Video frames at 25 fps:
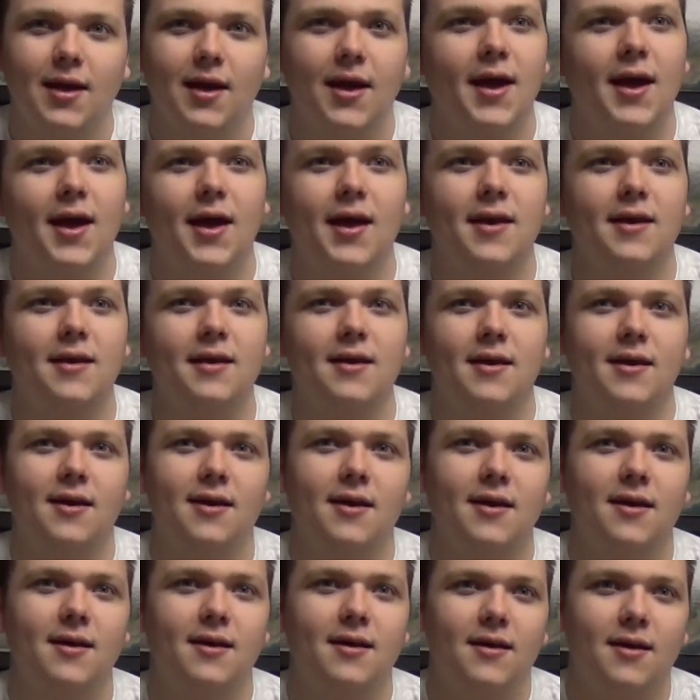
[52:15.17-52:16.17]
and
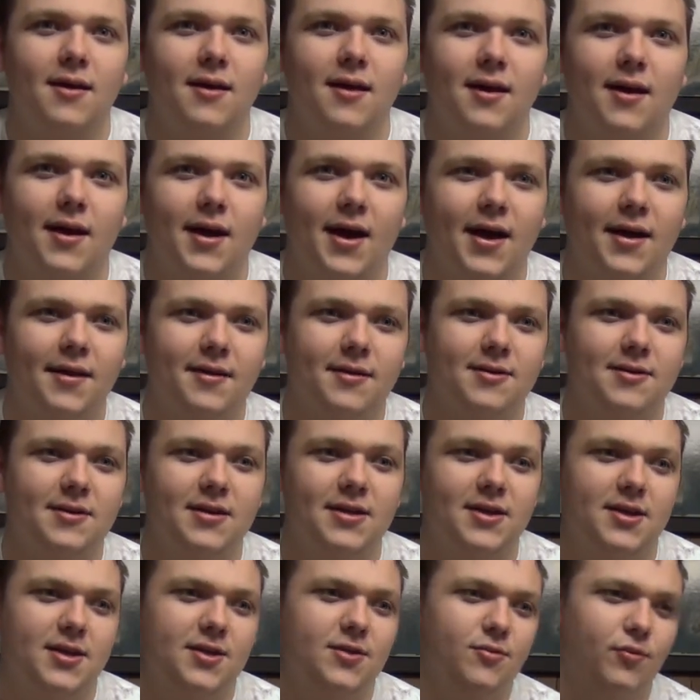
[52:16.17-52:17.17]

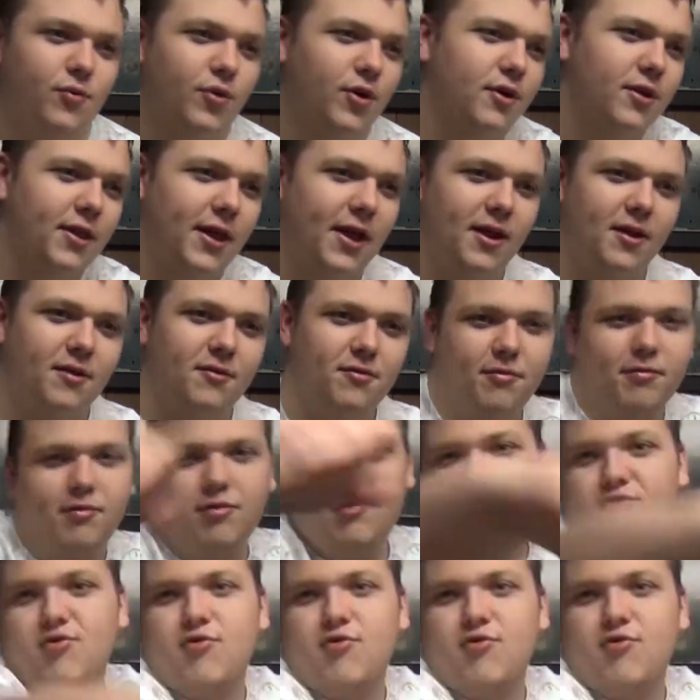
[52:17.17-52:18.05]
we're like